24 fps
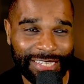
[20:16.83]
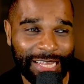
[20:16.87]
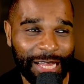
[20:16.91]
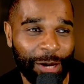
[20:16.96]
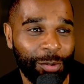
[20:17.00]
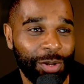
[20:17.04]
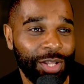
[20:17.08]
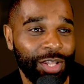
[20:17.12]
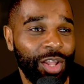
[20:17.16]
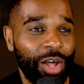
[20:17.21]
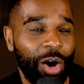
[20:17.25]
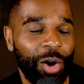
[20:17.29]
Now,
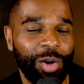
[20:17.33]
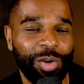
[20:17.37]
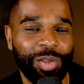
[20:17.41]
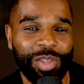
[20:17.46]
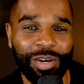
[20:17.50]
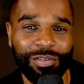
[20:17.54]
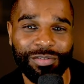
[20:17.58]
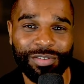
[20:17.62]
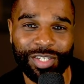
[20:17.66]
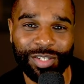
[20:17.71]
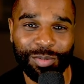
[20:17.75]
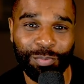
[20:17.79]
I know
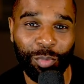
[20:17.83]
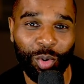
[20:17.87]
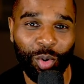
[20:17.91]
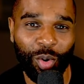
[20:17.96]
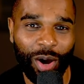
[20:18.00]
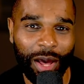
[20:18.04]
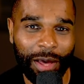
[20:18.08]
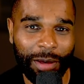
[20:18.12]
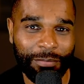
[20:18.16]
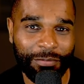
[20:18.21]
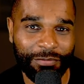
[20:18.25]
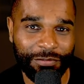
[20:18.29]
there is more
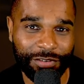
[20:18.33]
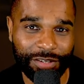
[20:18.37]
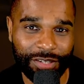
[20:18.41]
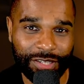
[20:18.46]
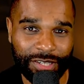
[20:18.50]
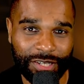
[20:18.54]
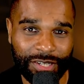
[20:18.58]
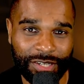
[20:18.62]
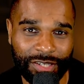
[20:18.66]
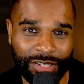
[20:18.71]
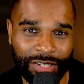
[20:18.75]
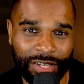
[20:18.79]

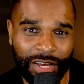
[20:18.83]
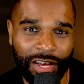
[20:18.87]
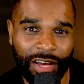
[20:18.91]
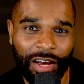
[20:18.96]
emphasis